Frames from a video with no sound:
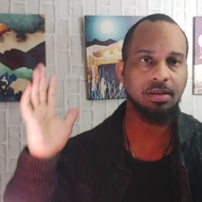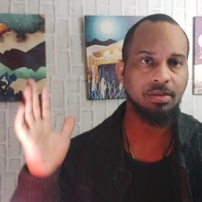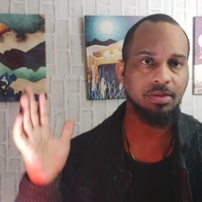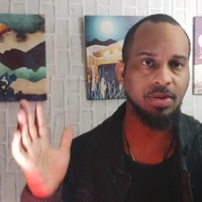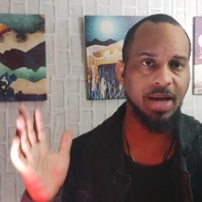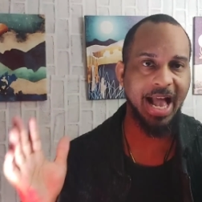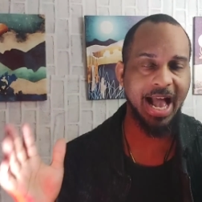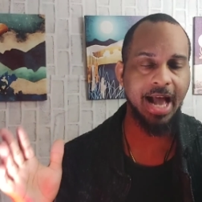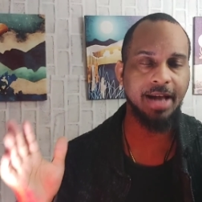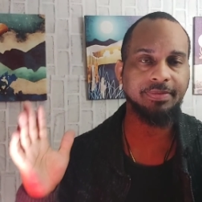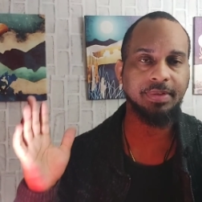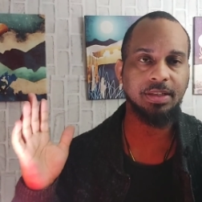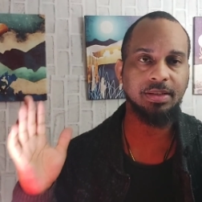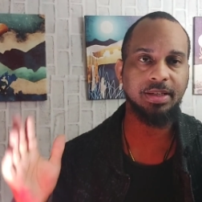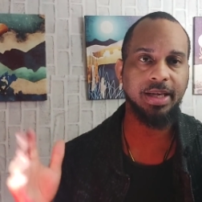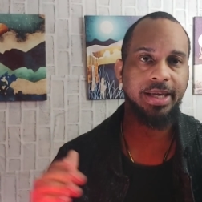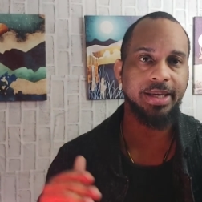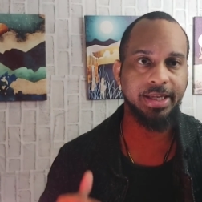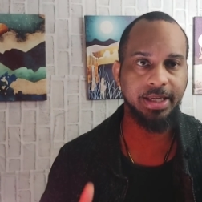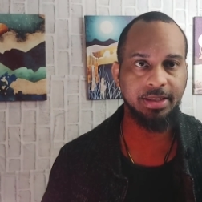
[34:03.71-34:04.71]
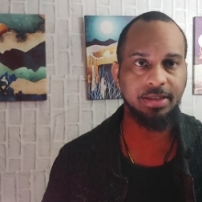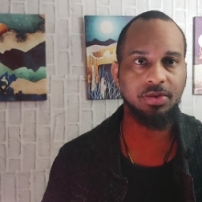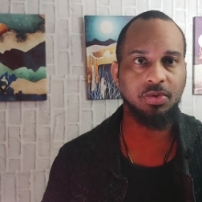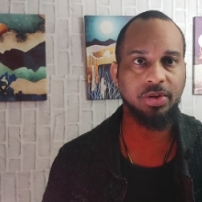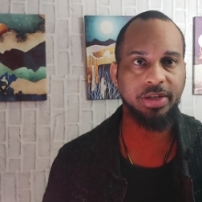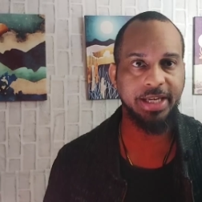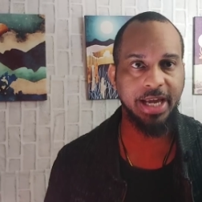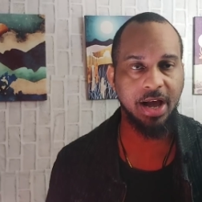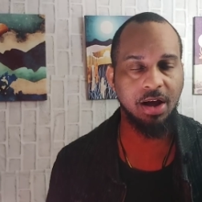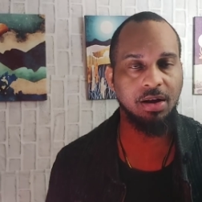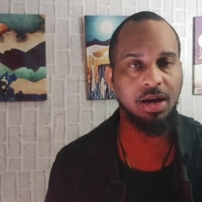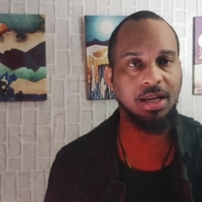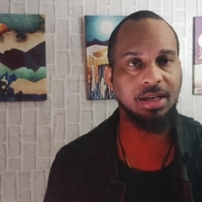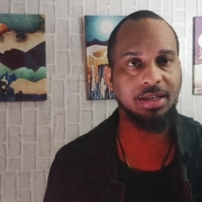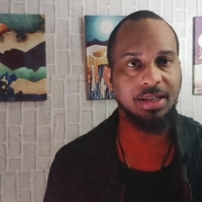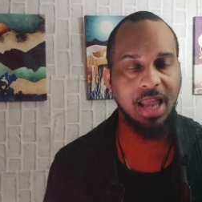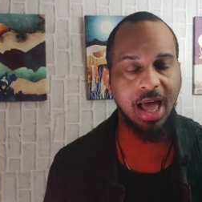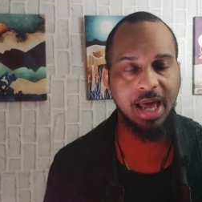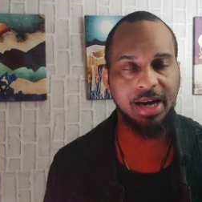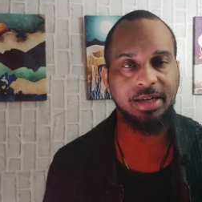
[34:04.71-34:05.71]
You have to take into account a
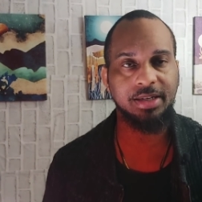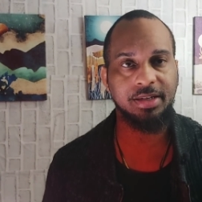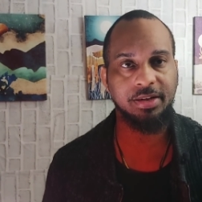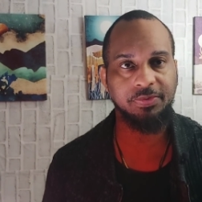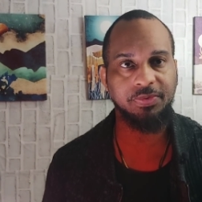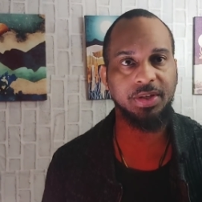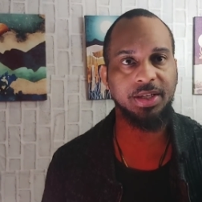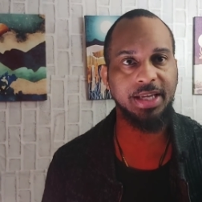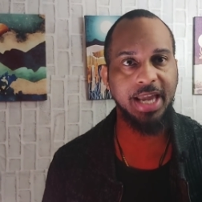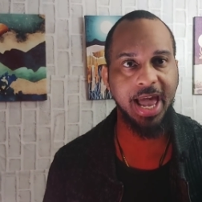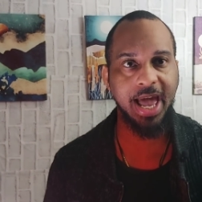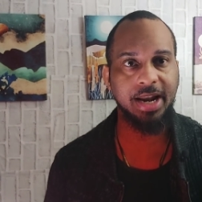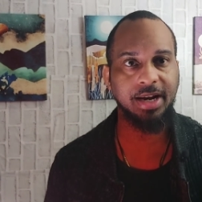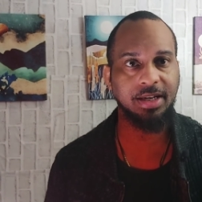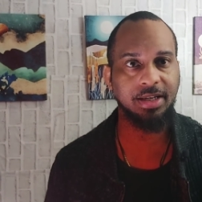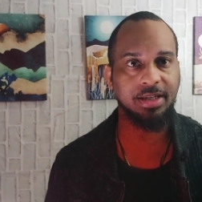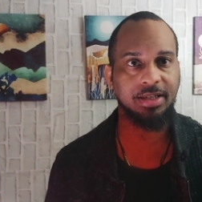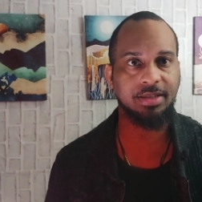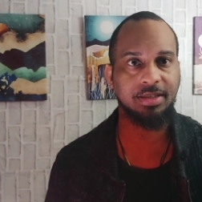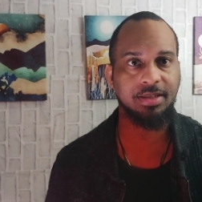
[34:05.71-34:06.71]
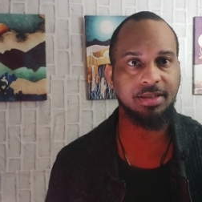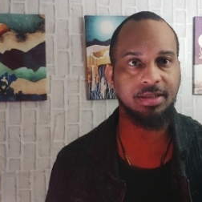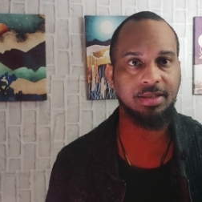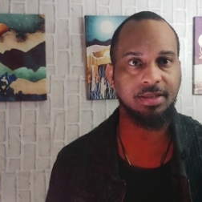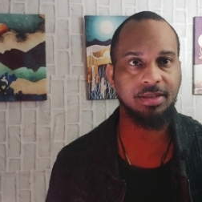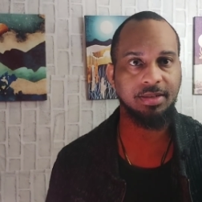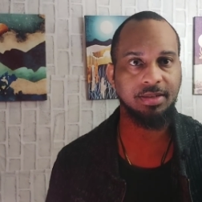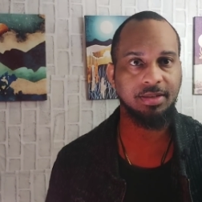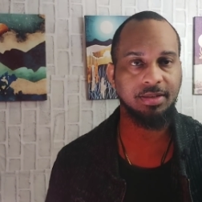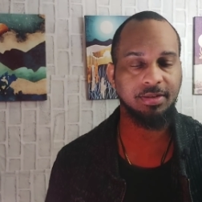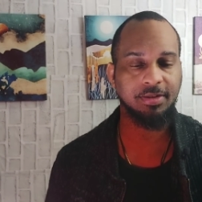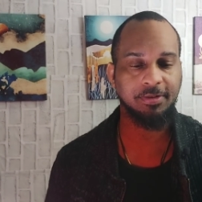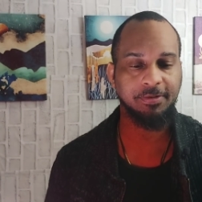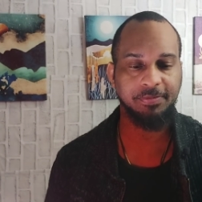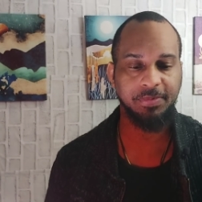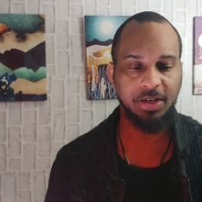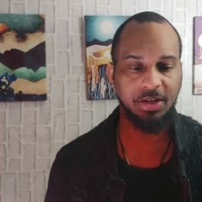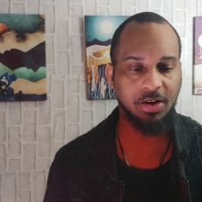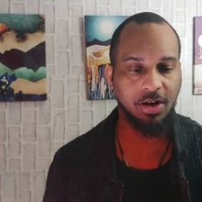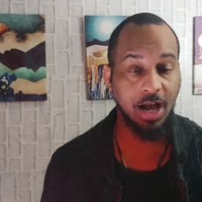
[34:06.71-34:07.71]
lot of different catalysts.
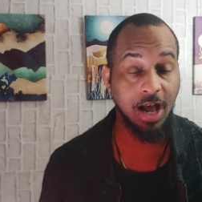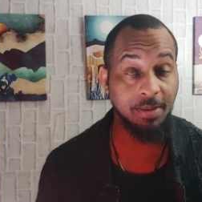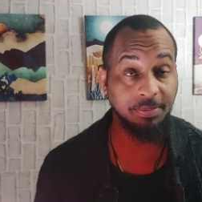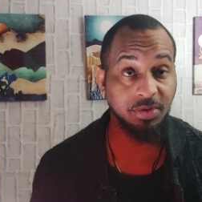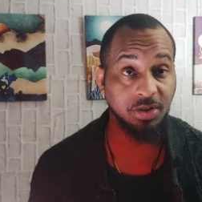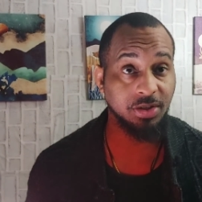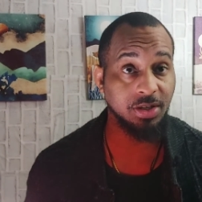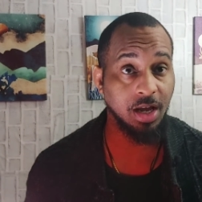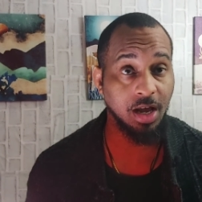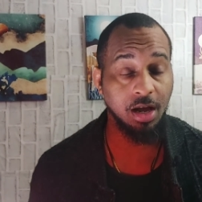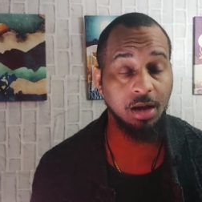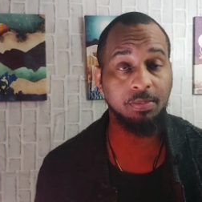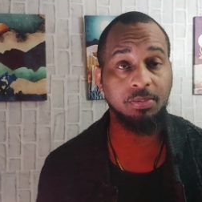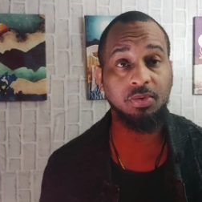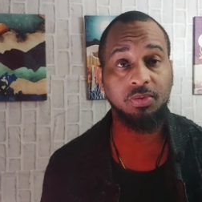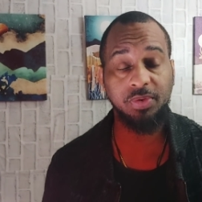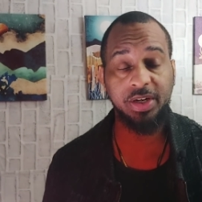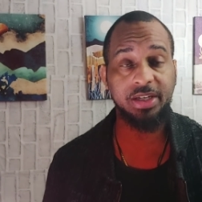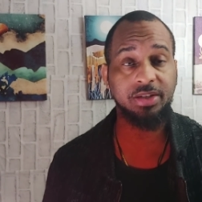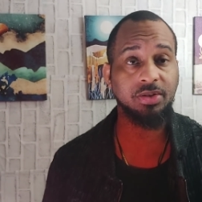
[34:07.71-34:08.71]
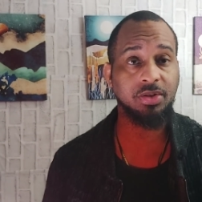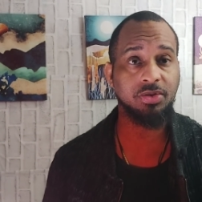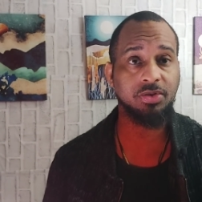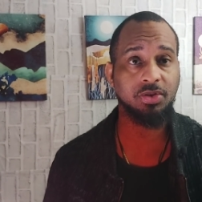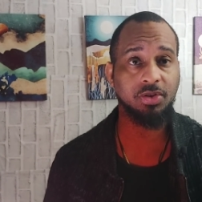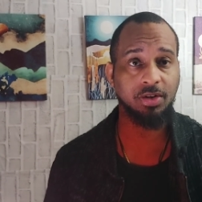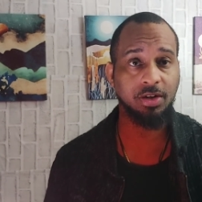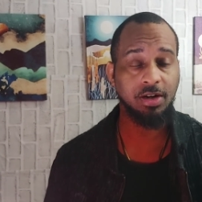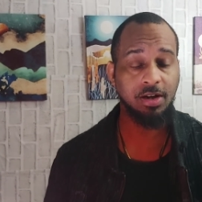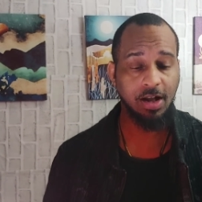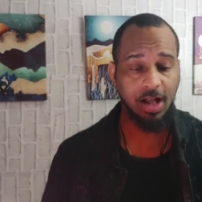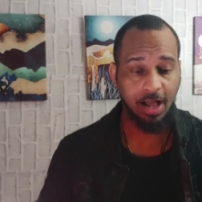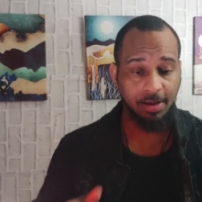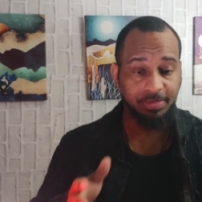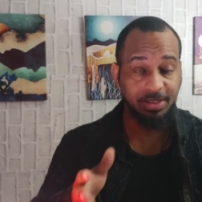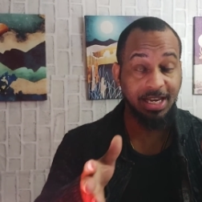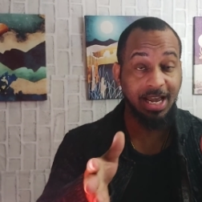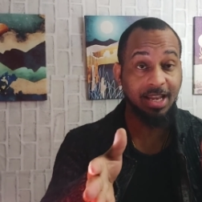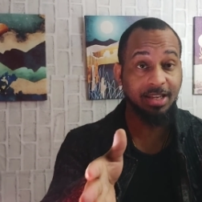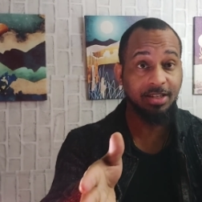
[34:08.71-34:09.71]
You know, I'm just a humble researcher.
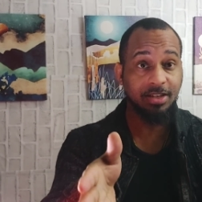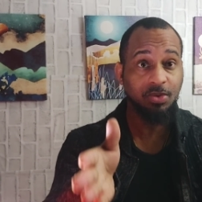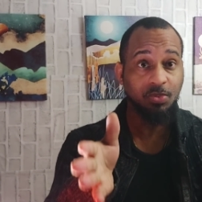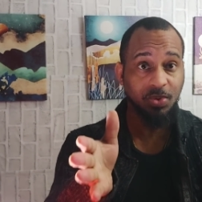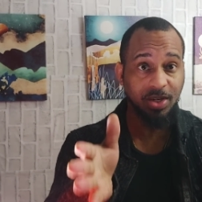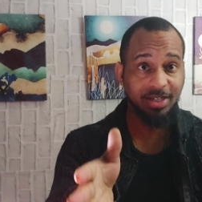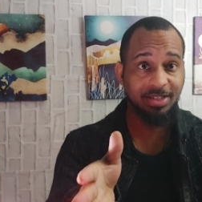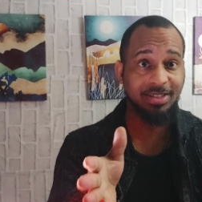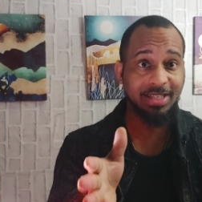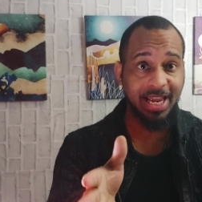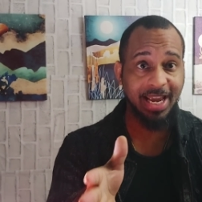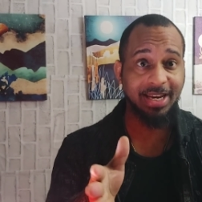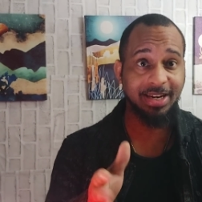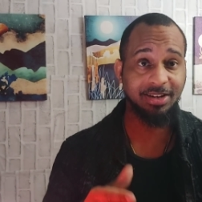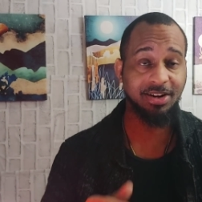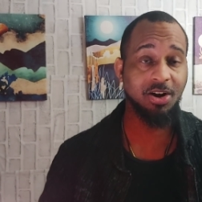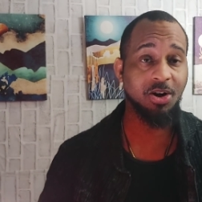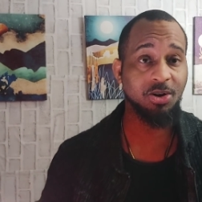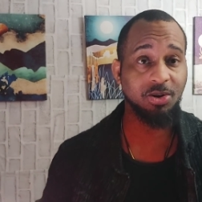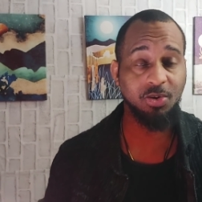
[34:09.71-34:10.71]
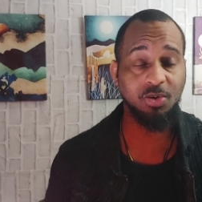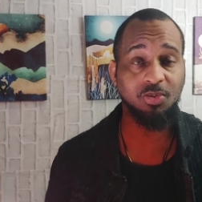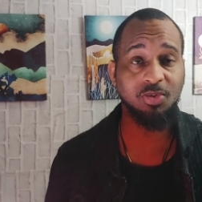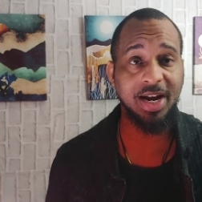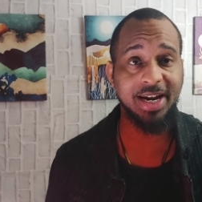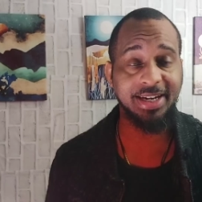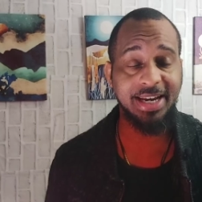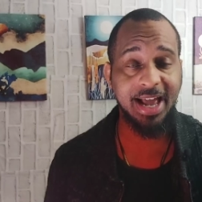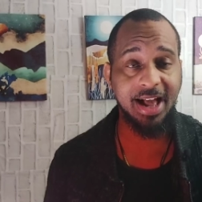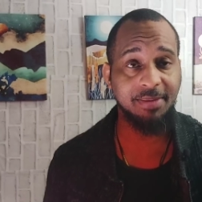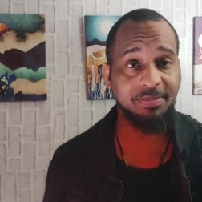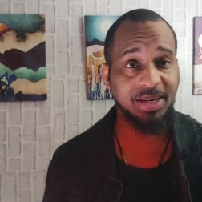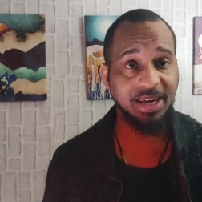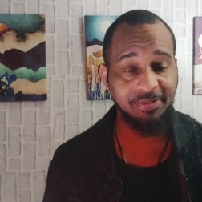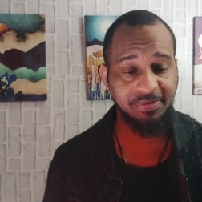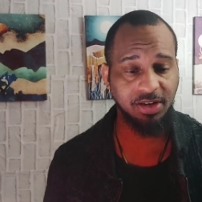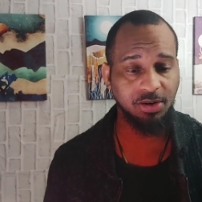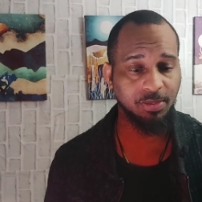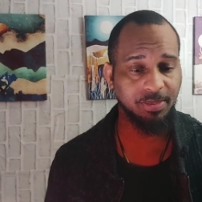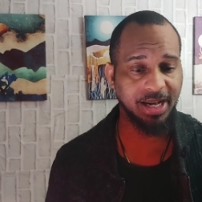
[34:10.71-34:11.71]
I'm telling you what it's saying in an article right now. I'm
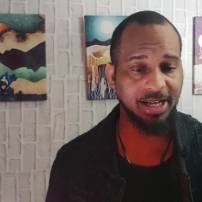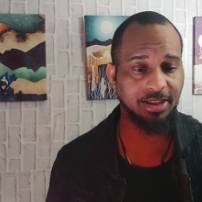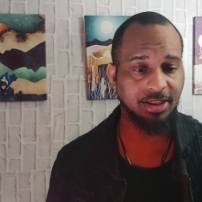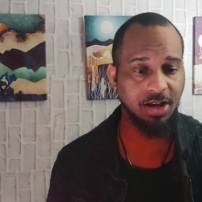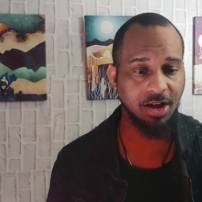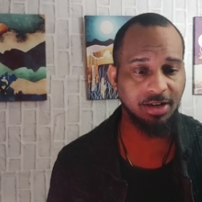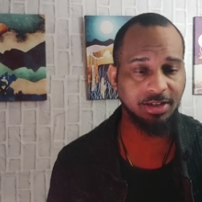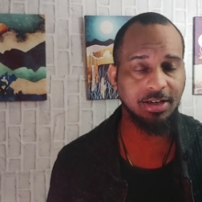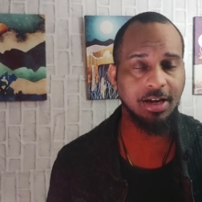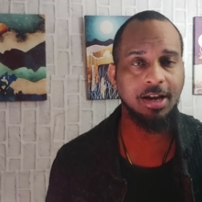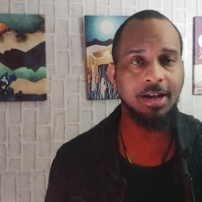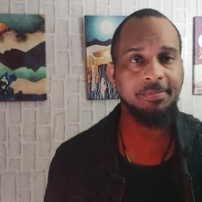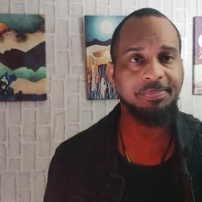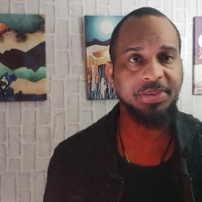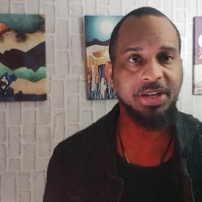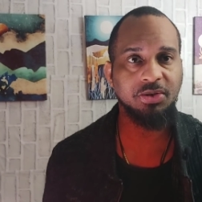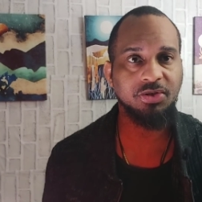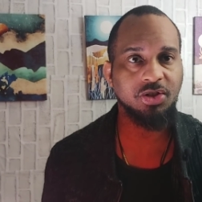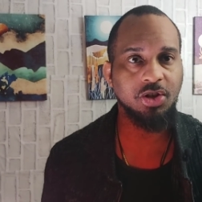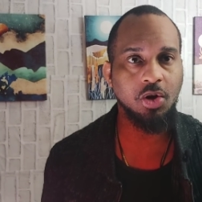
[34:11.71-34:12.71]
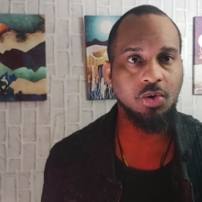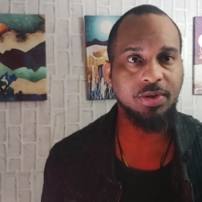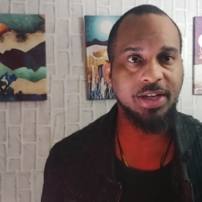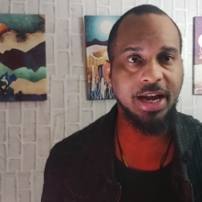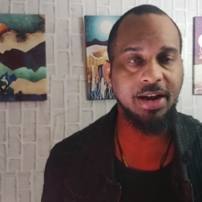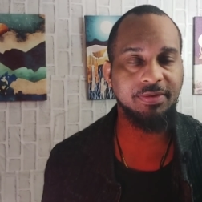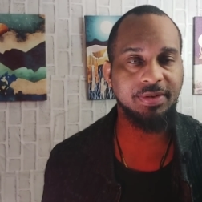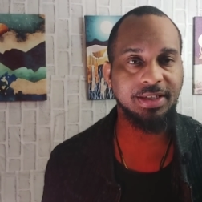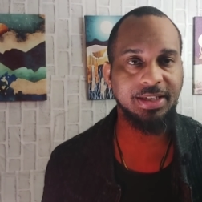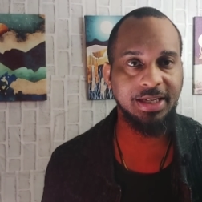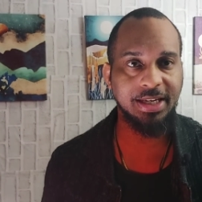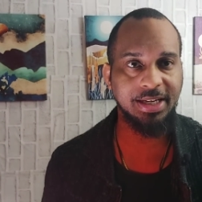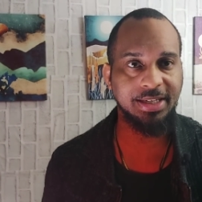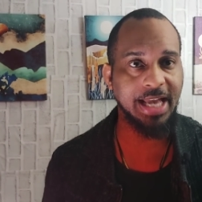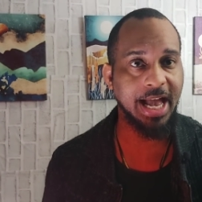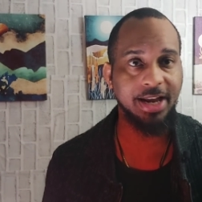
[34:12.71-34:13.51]
giving you my thoughts. There's no guarantees.